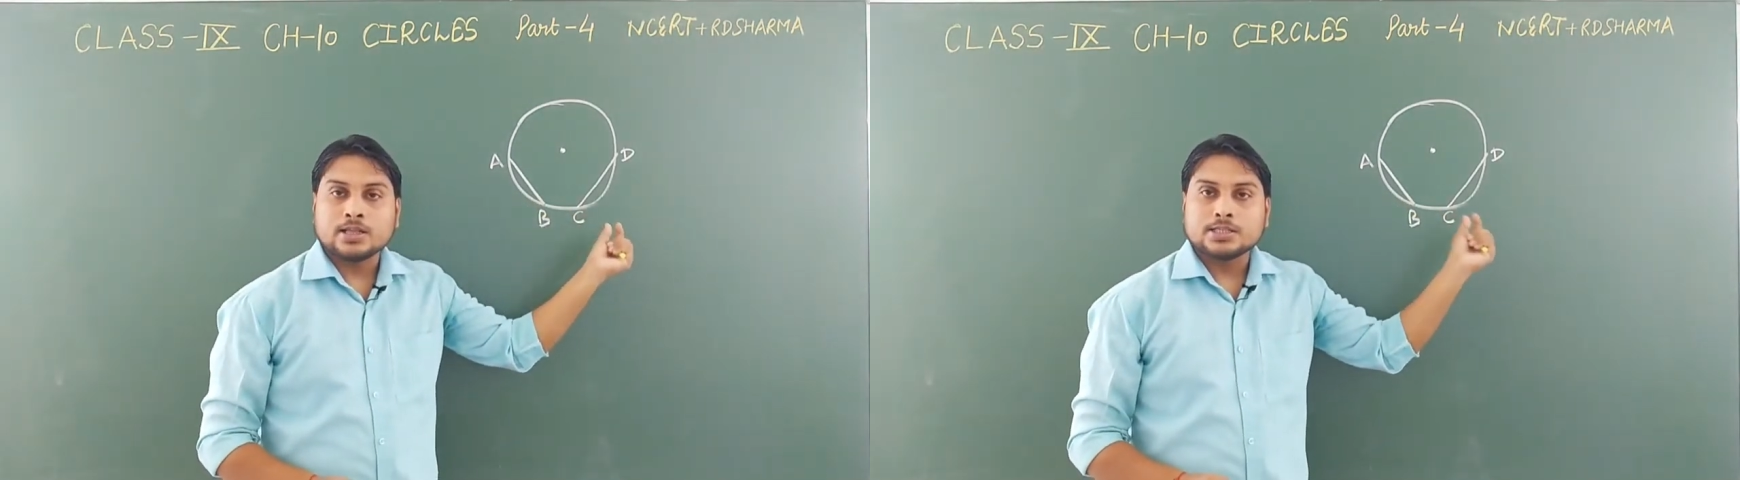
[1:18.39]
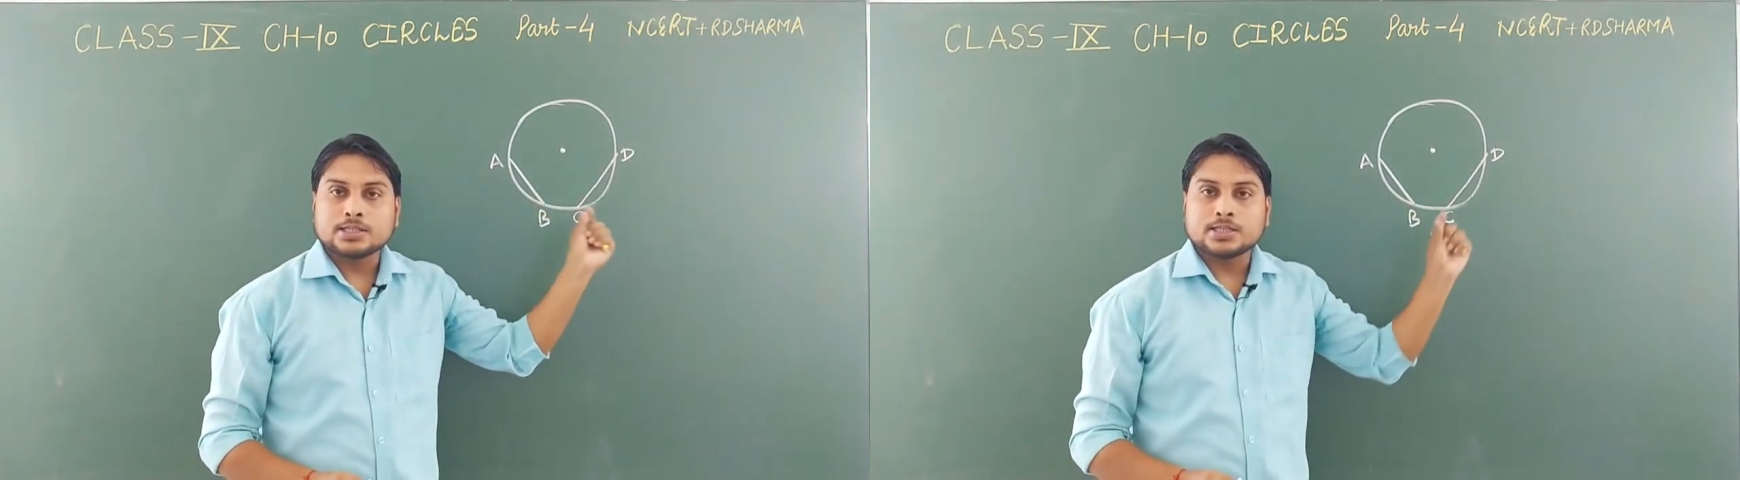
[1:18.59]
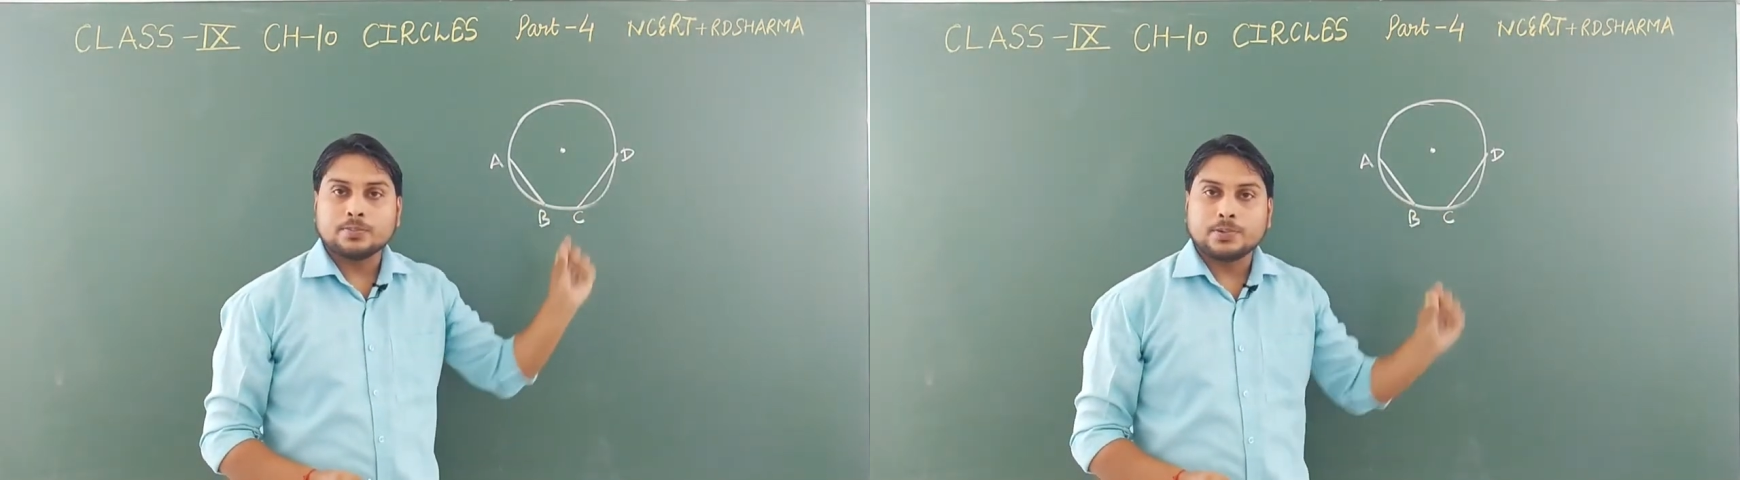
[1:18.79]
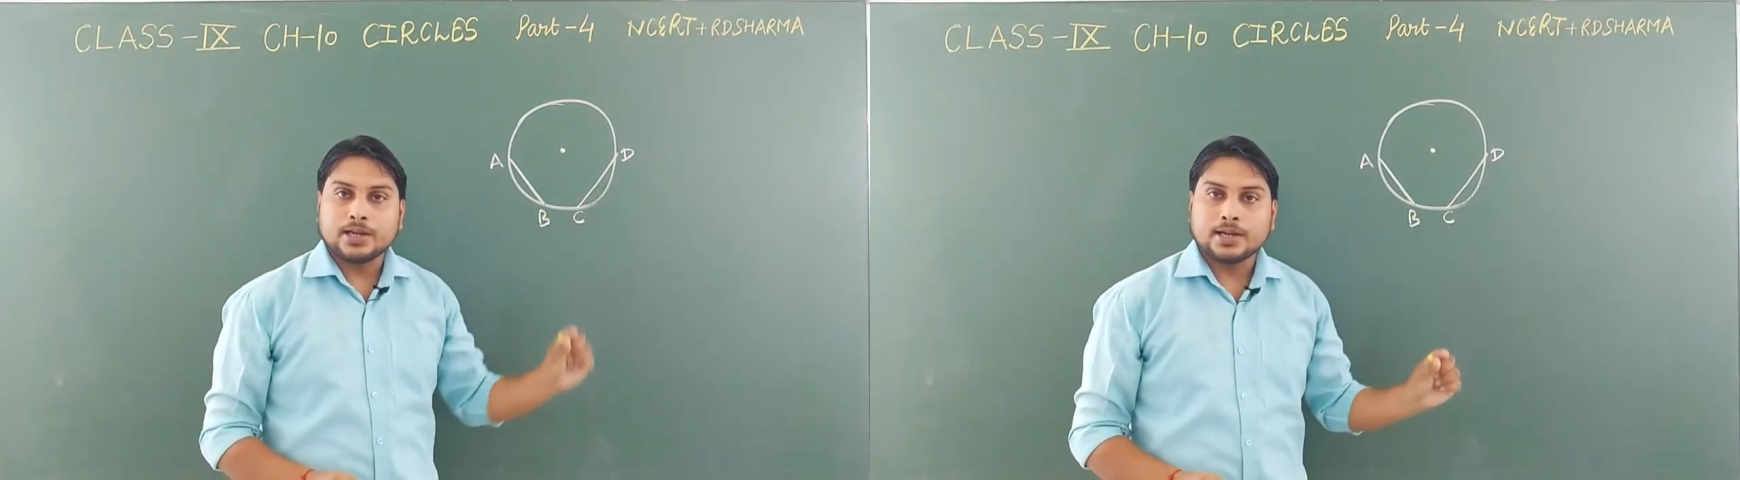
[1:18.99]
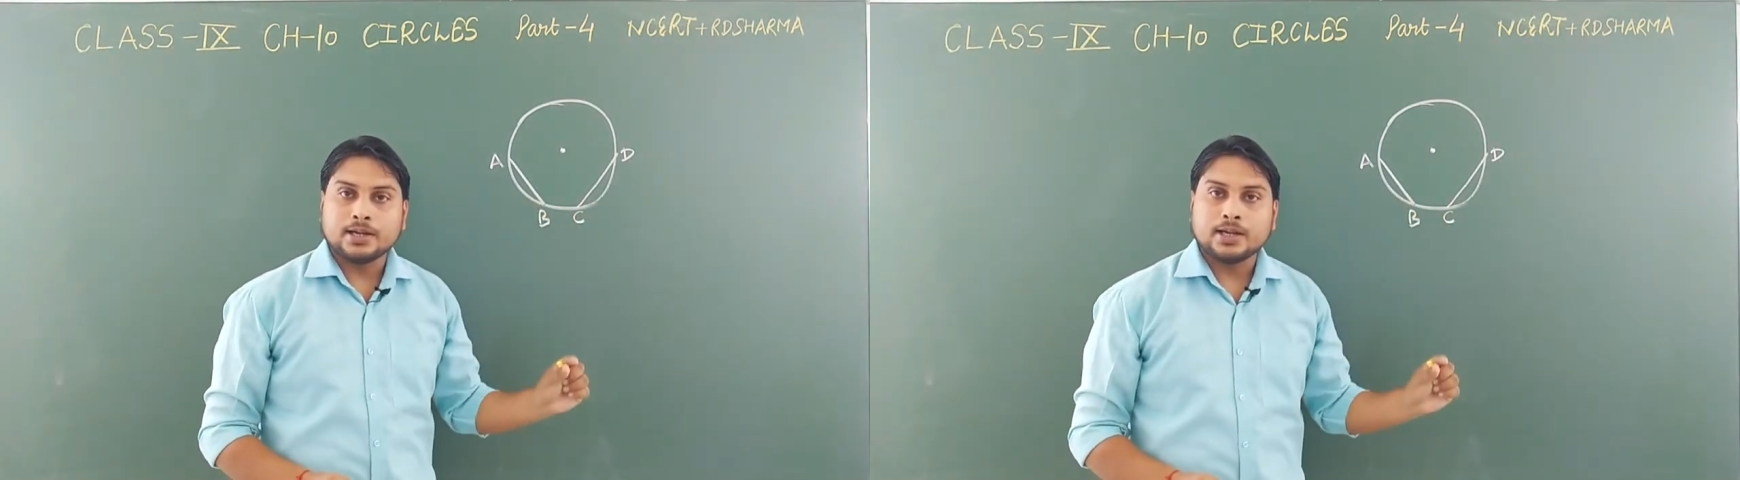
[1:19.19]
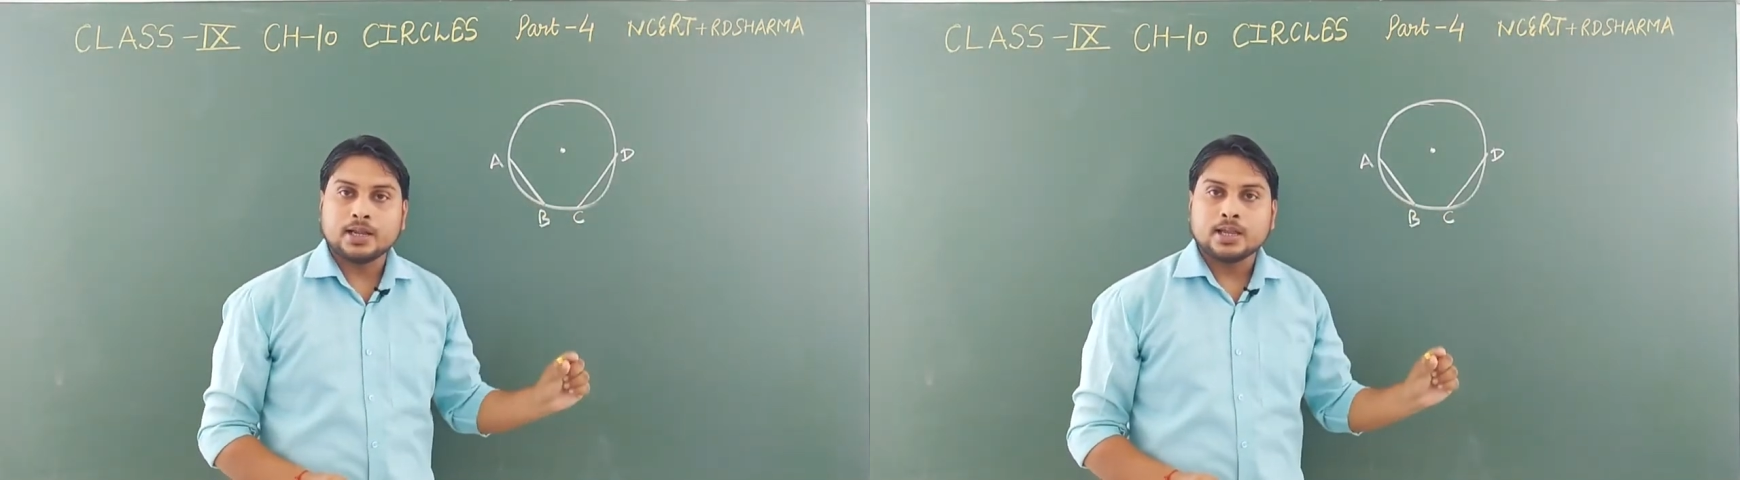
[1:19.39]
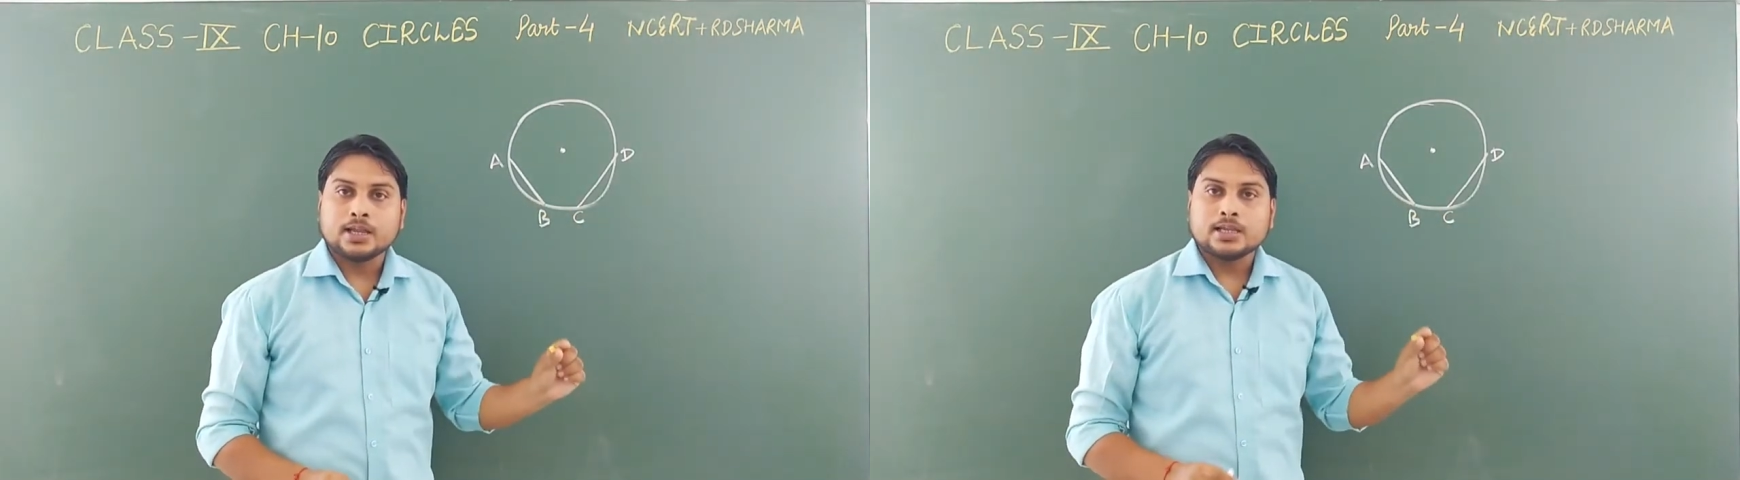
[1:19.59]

subtend